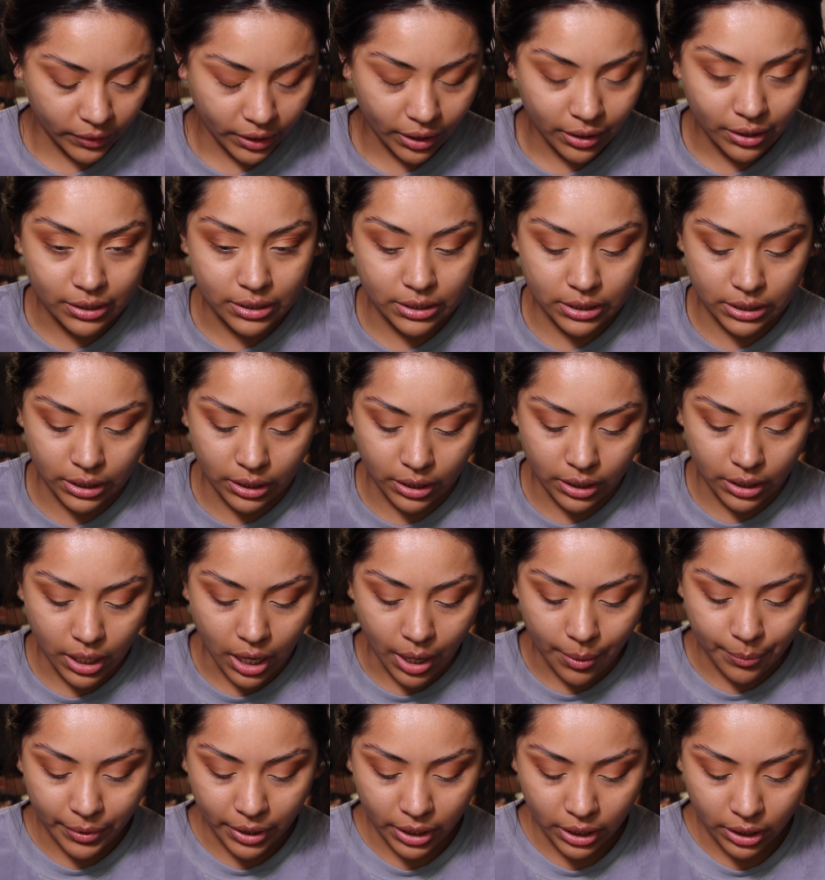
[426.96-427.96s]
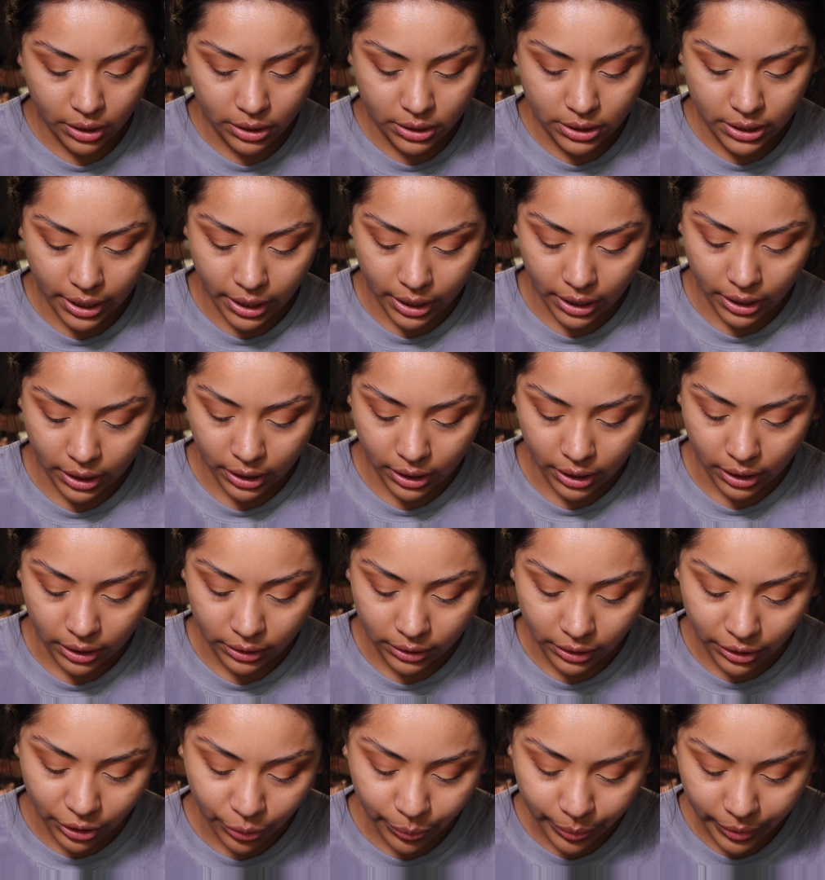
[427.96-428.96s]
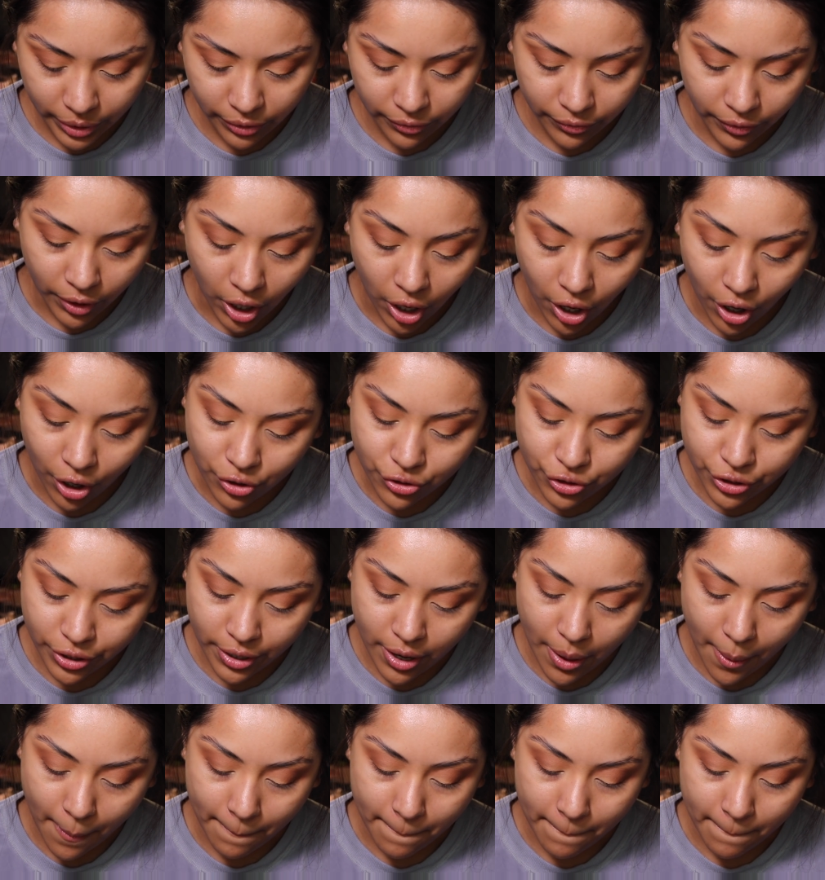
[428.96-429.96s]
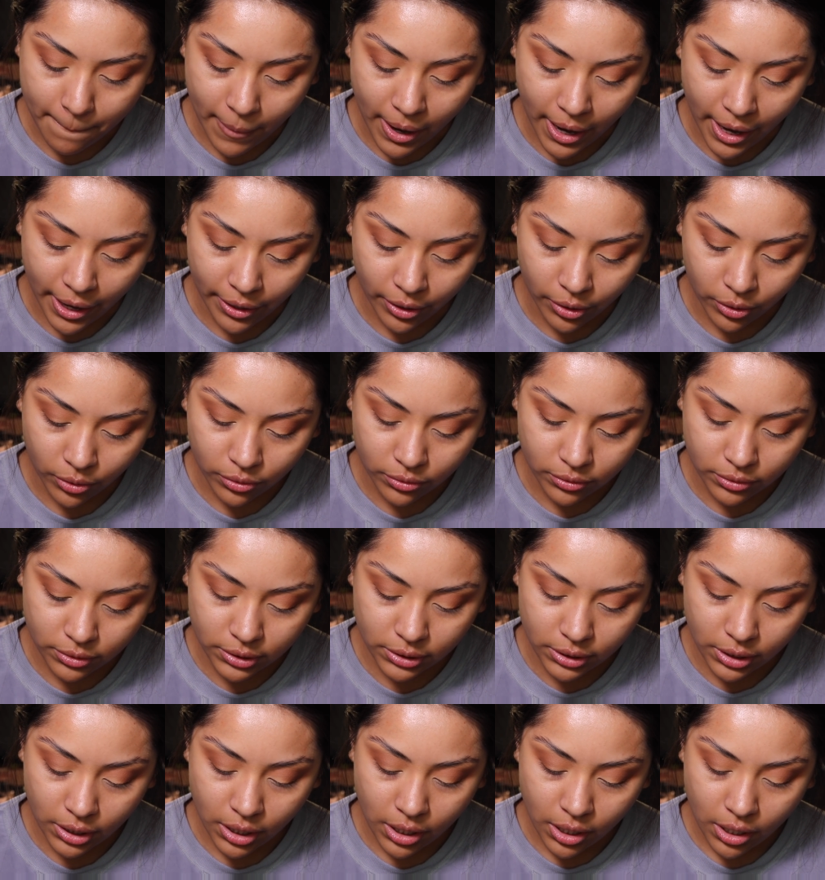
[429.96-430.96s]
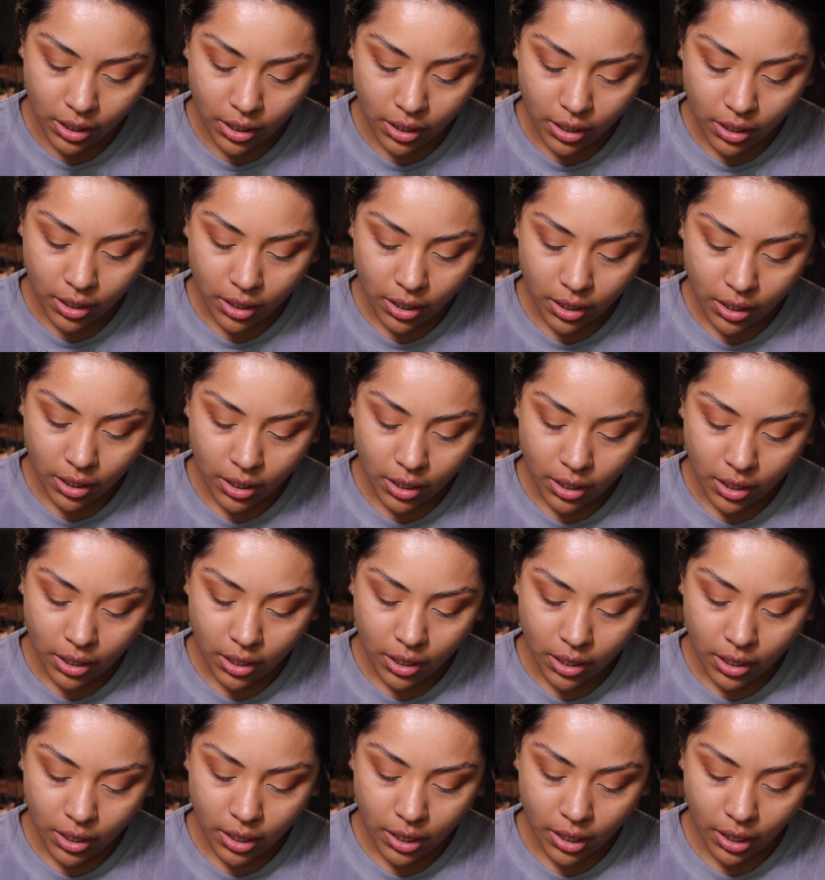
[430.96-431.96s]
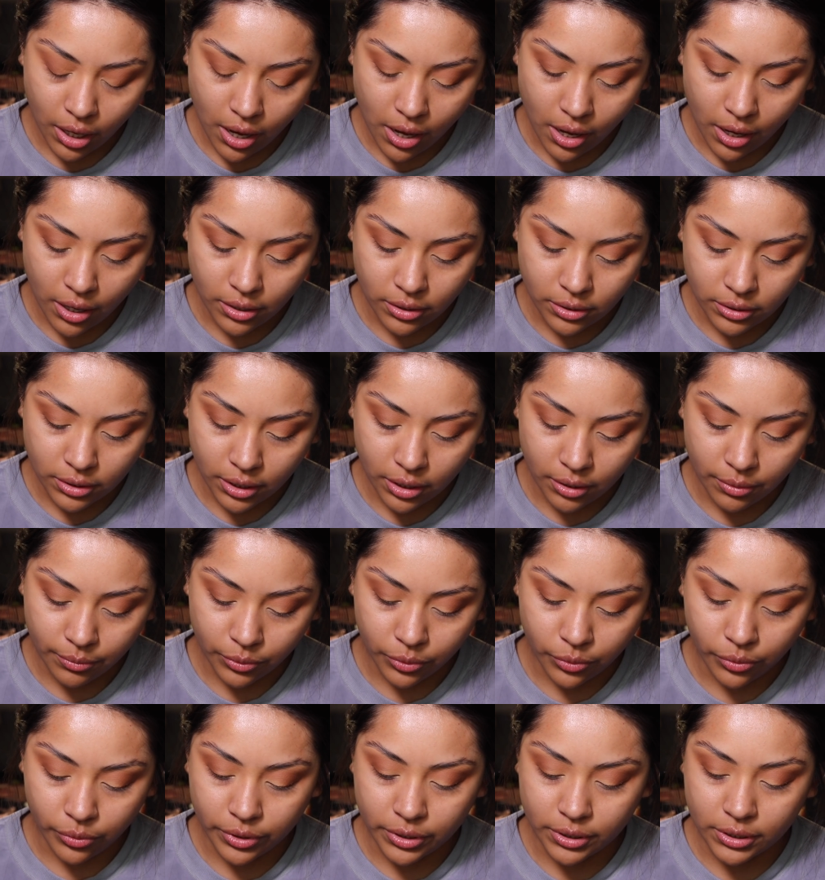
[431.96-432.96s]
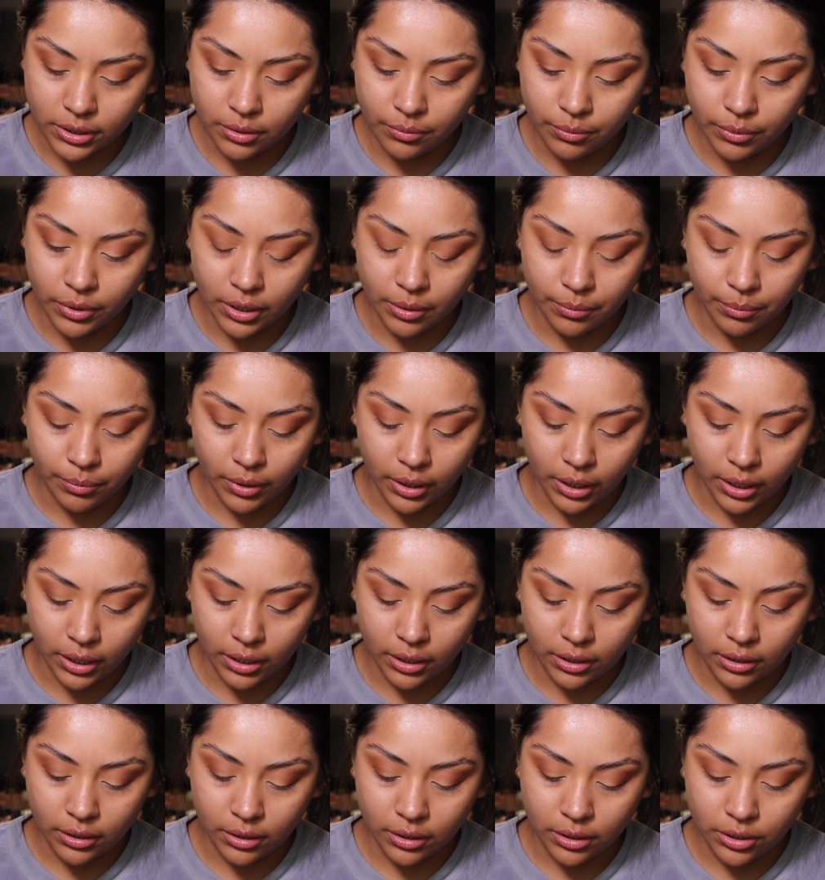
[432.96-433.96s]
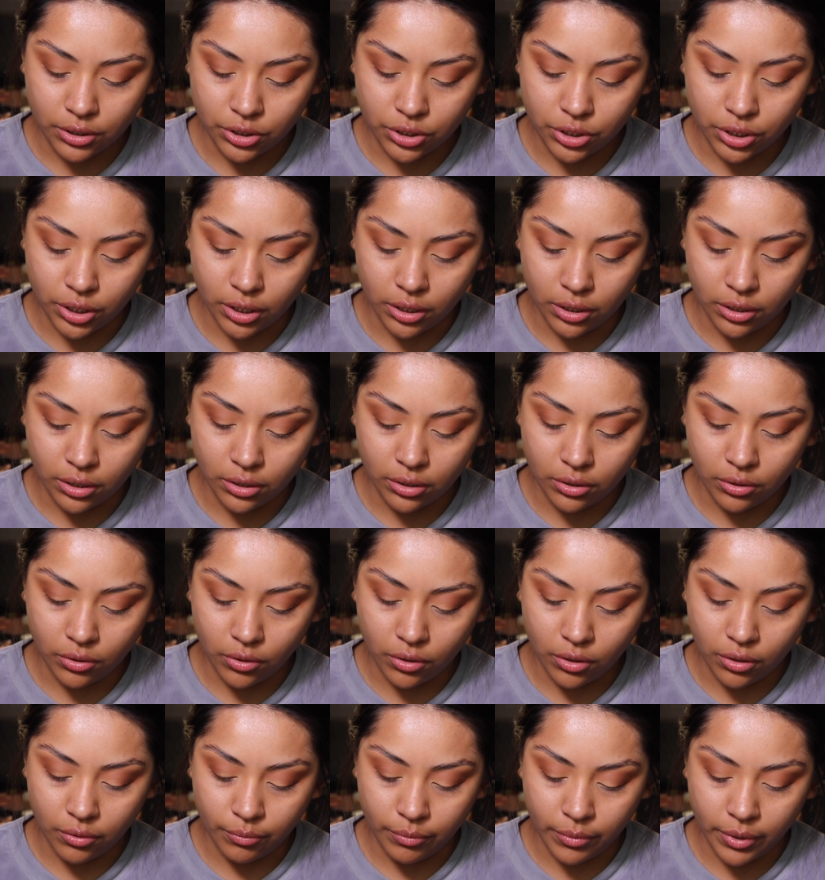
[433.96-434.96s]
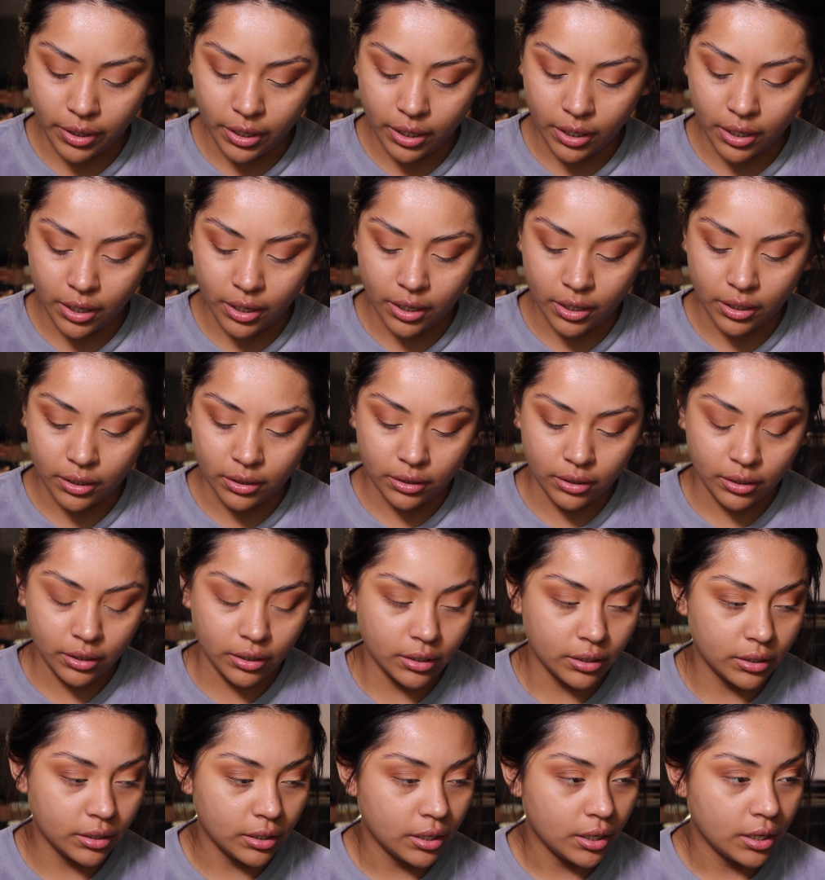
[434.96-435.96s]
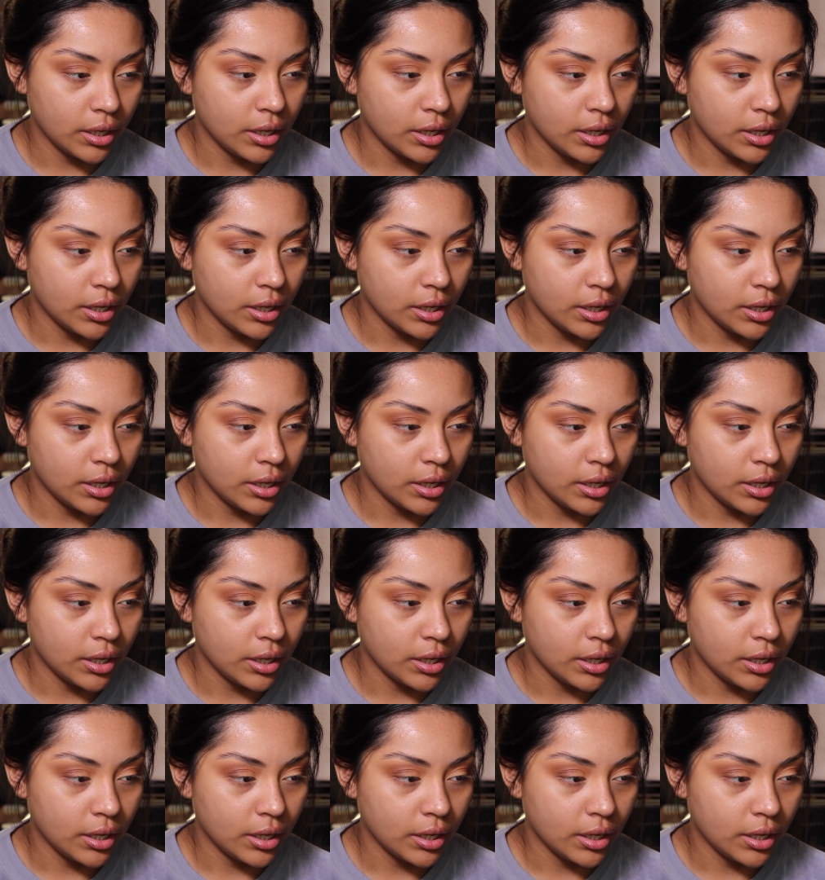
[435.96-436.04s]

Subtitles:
Let's see, I'm gonna take a little bit of 100 Miles and I'm going to be applying this shade on my eyelid.